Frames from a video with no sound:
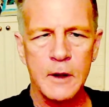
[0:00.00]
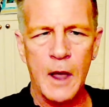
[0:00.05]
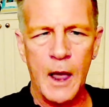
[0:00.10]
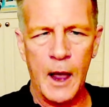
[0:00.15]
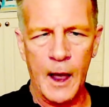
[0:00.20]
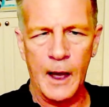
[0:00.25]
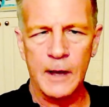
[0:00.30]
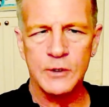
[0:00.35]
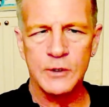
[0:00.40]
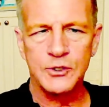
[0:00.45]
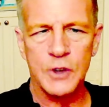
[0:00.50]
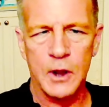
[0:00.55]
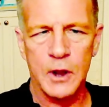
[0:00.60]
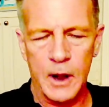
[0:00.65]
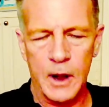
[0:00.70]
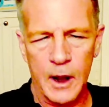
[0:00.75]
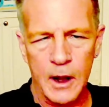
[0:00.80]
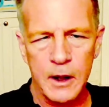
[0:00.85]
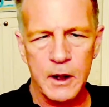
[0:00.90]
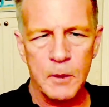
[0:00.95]
as an
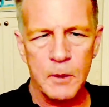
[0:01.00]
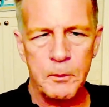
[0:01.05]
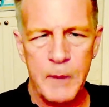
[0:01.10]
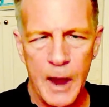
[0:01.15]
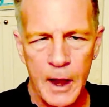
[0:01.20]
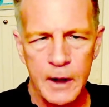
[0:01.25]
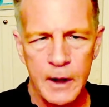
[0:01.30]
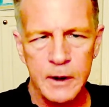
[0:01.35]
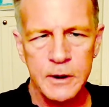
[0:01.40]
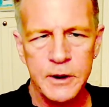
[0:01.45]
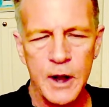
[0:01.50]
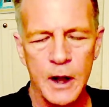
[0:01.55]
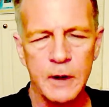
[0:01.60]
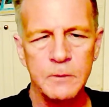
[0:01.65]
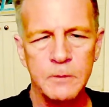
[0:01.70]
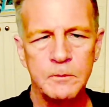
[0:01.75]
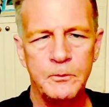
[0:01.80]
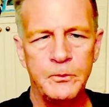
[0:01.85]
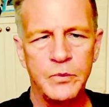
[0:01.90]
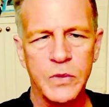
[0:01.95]

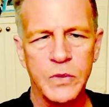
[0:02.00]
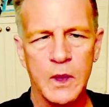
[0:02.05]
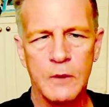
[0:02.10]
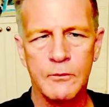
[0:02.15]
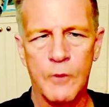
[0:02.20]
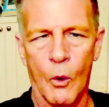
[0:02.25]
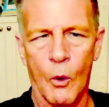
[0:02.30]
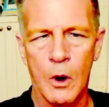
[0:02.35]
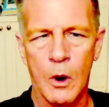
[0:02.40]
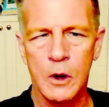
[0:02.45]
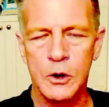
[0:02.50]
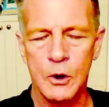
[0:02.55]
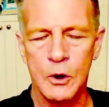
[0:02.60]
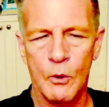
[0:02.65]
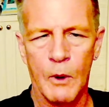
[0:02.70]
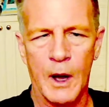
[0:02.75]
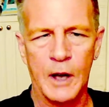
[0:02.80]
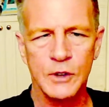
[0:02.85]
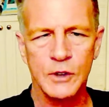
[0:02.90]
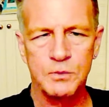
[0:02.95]
independent for U.S.